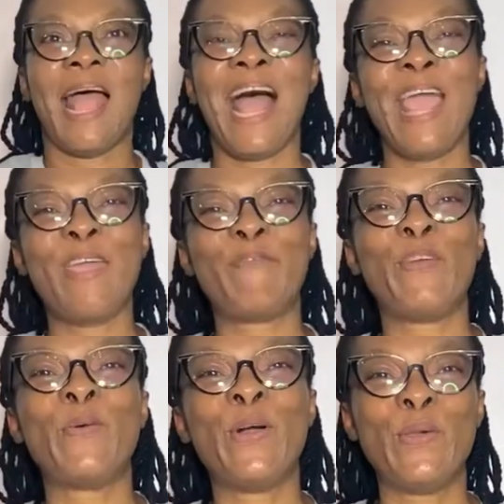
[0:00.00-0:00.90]
Hi
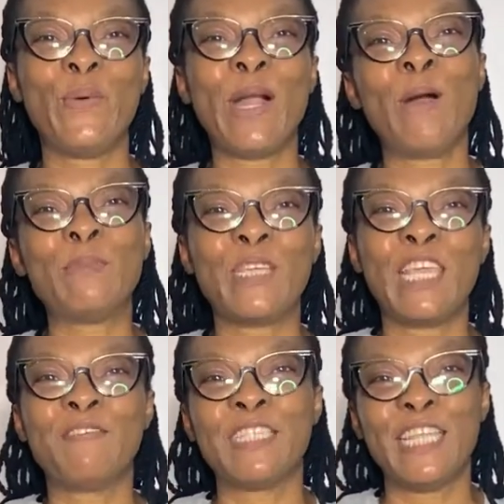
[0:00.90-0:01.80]
everyone, you're welcome to
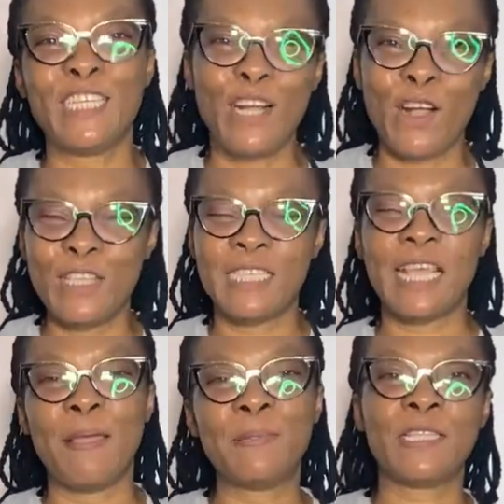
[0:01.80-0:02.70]
Gift Nature
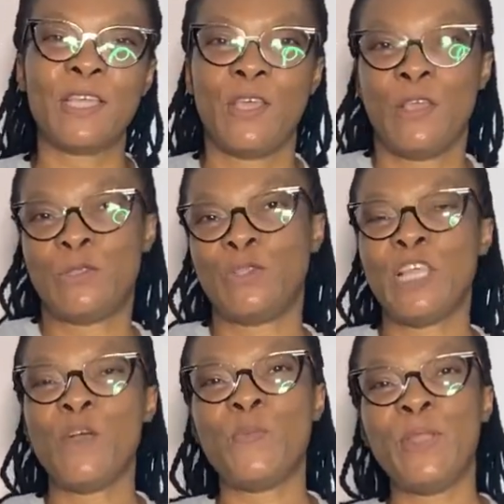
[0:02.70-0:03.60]
Concept.
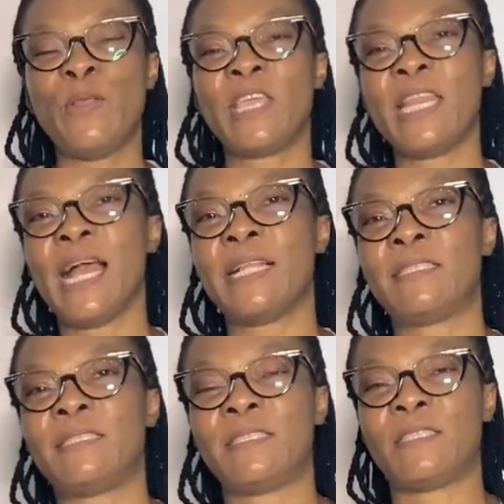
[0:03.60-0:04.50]
Today we'll be looking at
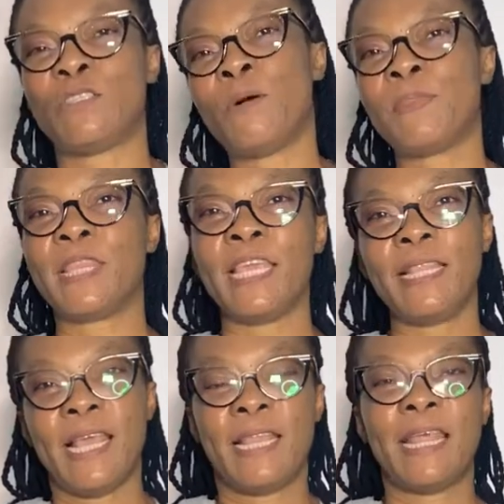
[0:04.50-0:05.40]

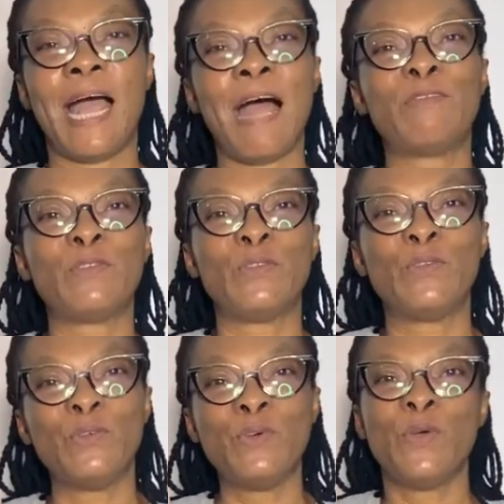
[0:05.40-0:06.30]
something that have to
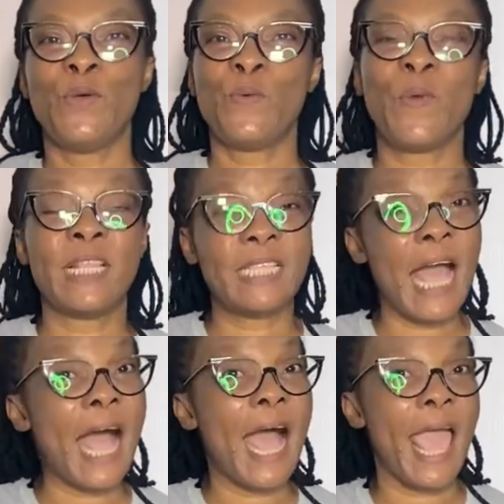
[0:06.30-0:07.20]
do with
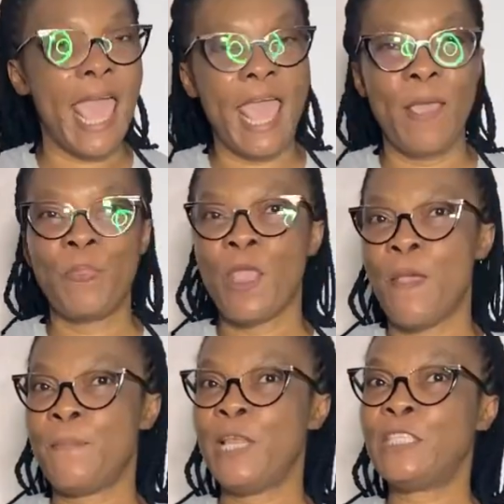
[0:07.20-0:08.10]
our hair.
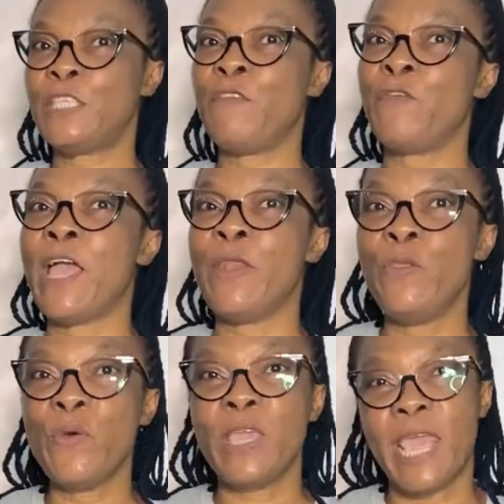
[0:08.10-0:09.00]
Please, if you are
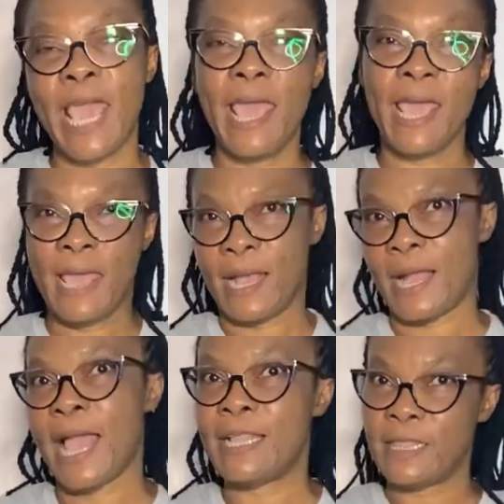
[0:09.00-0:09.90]
new here,
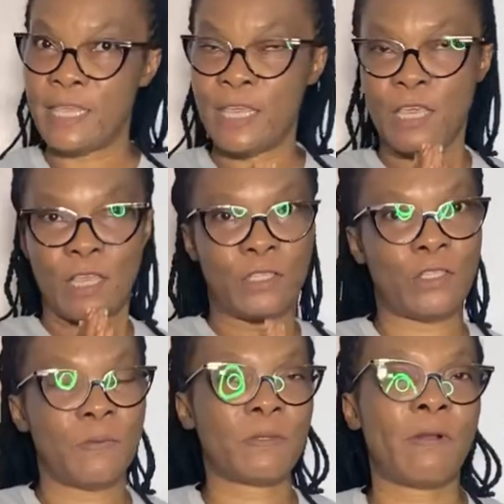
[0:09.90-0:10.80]
kindly
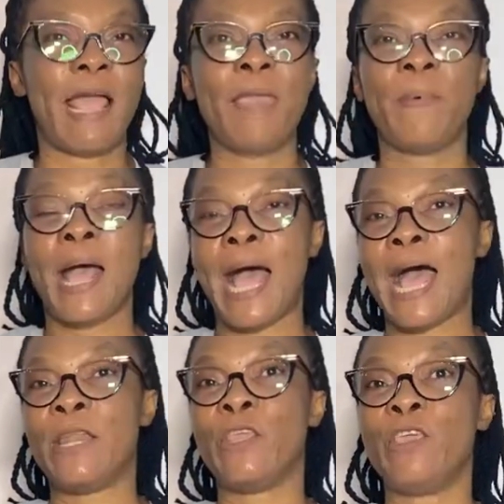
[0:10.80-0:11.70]
subscribe,
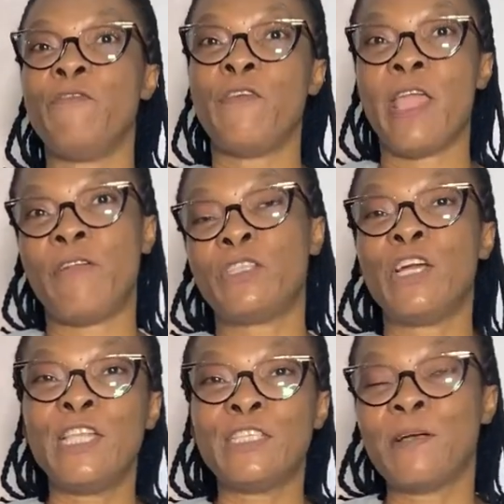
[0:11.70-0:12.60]
and if you're a
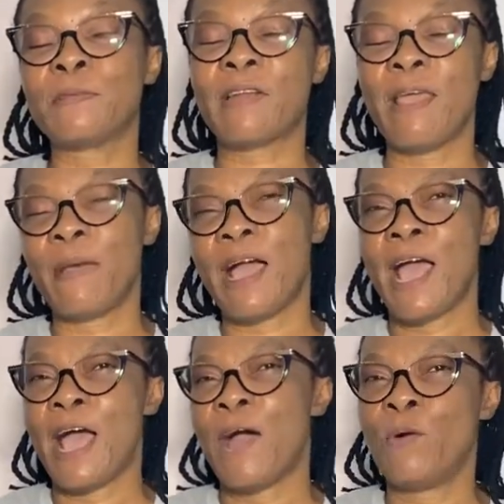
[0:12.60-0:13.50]
returning subscriber,
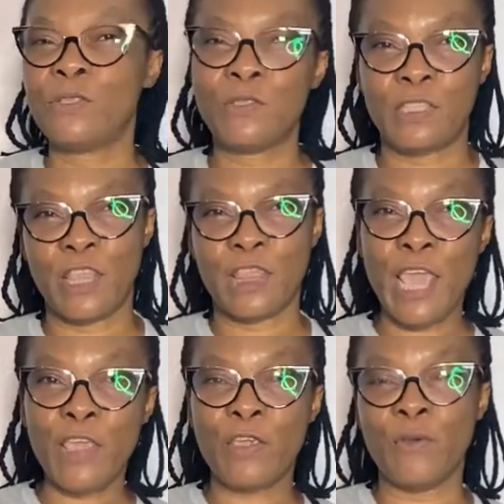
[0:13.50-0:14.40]
I want to say
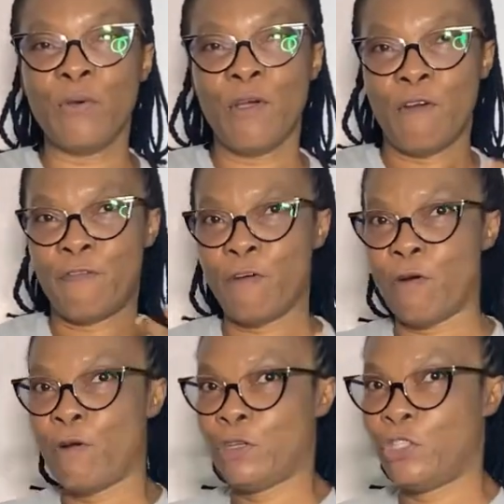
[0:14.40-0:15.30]
thank you
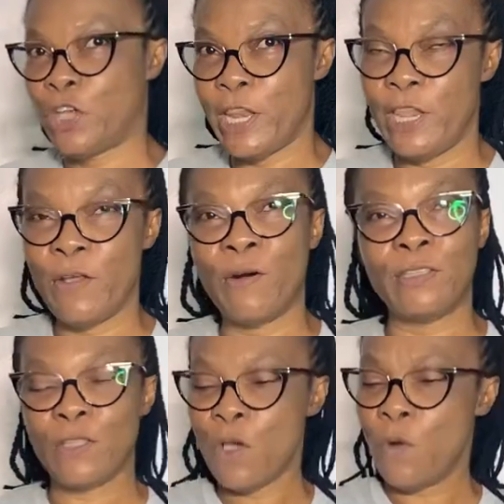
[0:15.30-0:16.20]
for joining
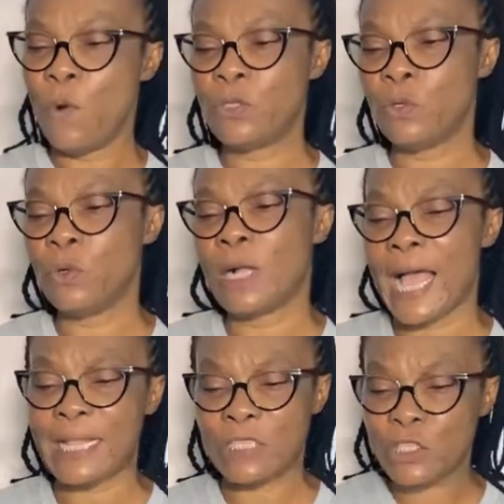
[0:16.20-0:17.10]
us. We want to look
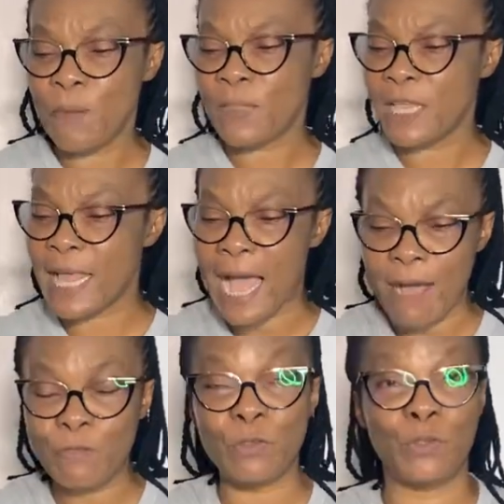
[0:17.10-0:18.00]
at something that
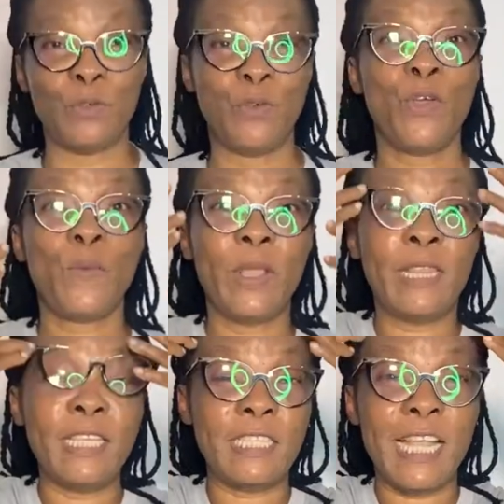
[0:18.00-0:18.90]
have to do
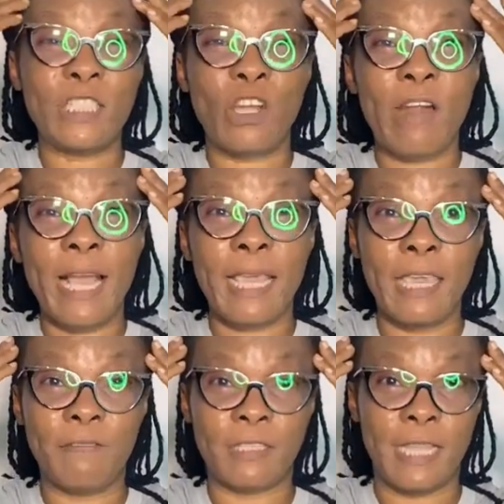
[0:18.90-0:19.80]
with this natural
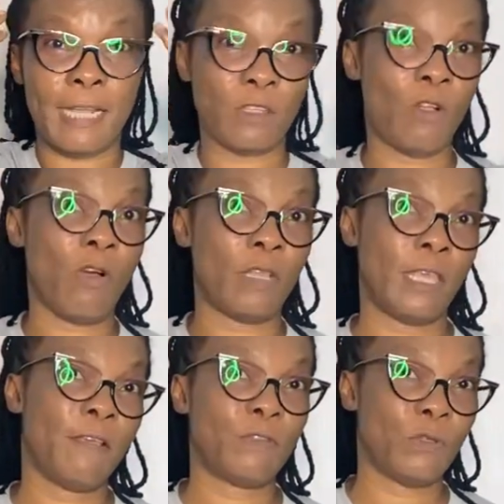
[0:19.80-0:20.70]
gift that God
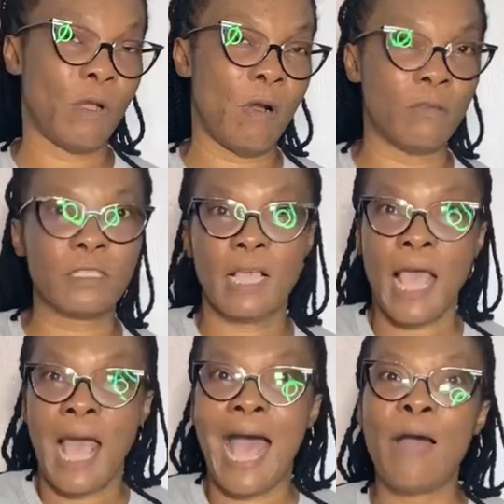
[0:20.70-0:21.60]
gave to us.
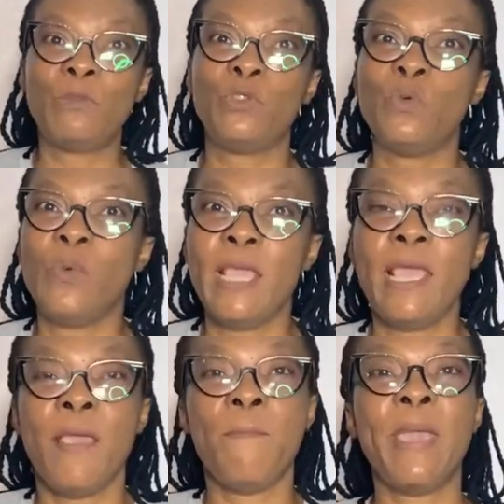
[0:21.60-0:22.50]
How do
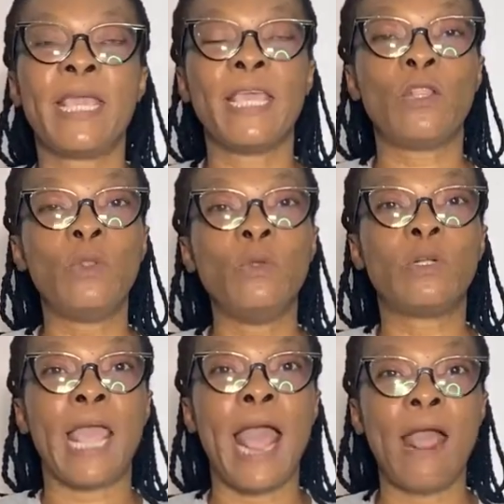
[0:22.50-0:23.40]
we make it
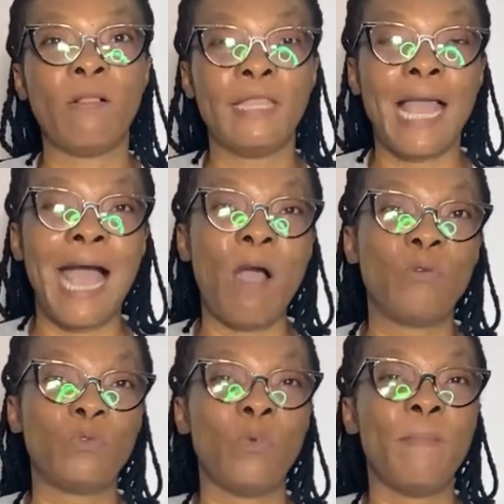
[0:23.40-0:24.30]
look healthier?
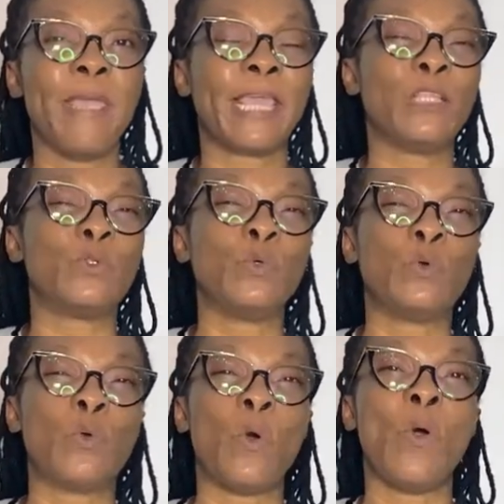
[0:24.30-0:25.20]
How do we make it to
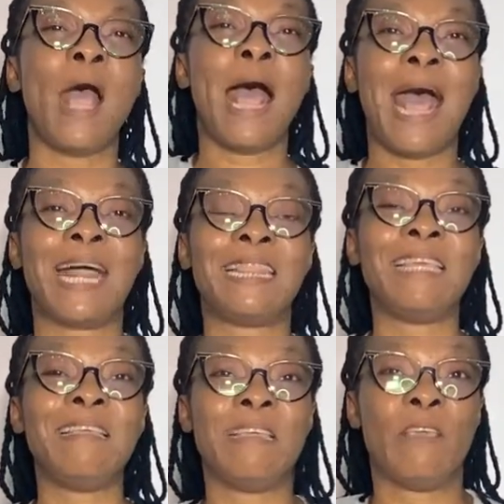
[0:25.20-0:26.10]
grow at
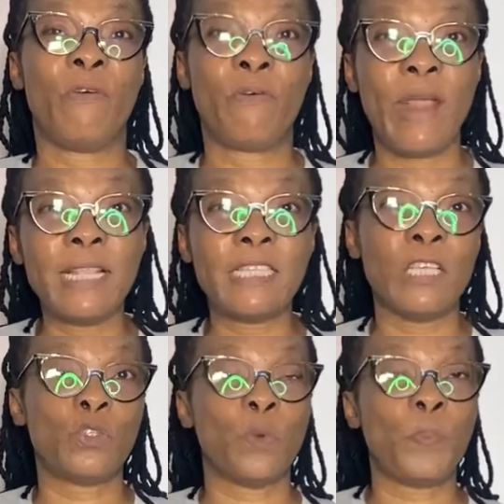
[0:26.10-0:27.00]
the rate
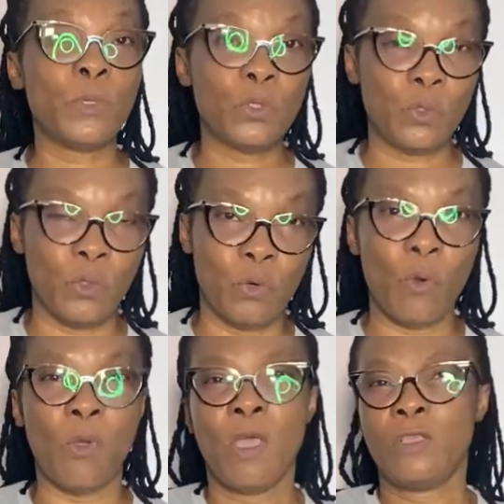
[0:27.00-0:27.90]
it's supposed to
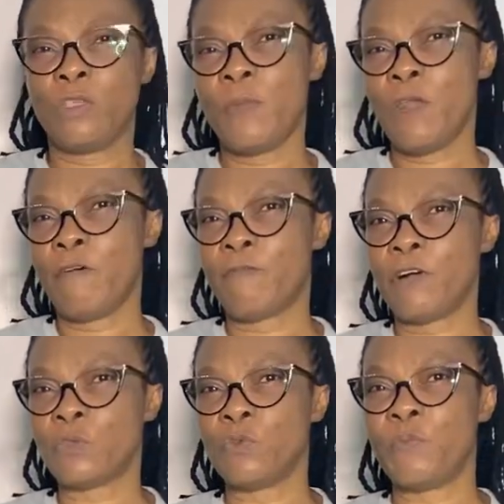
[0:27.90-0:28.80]
grow? So many of
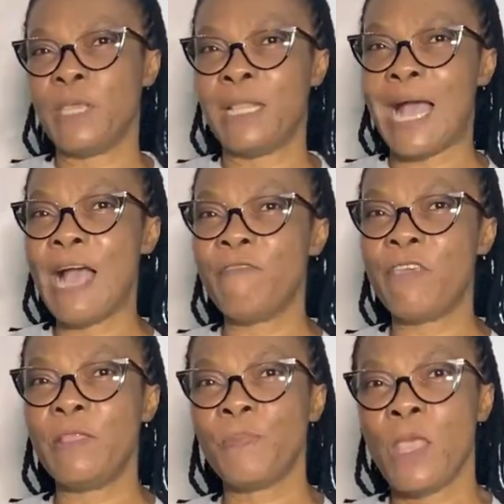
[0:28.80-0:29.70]
us will be
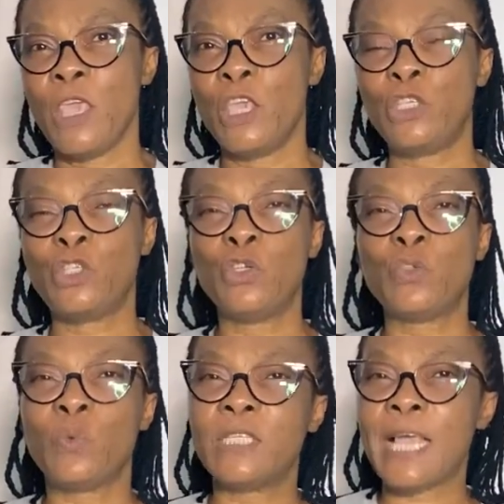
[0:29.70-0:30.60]
having
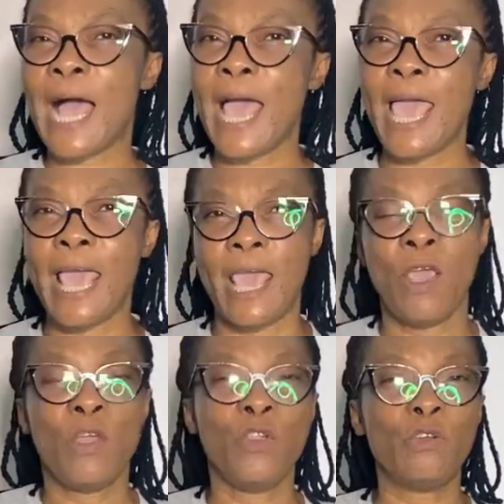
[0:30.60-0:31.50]
issues with our hair,
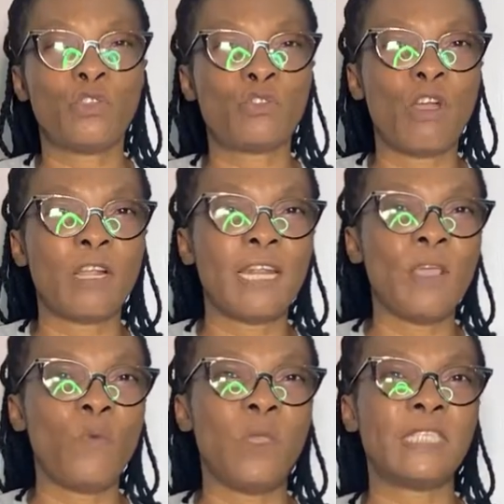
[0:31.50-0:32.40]

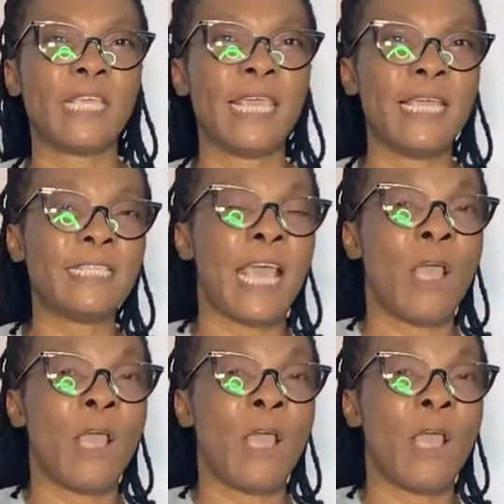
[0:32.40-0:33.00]
struggling with it,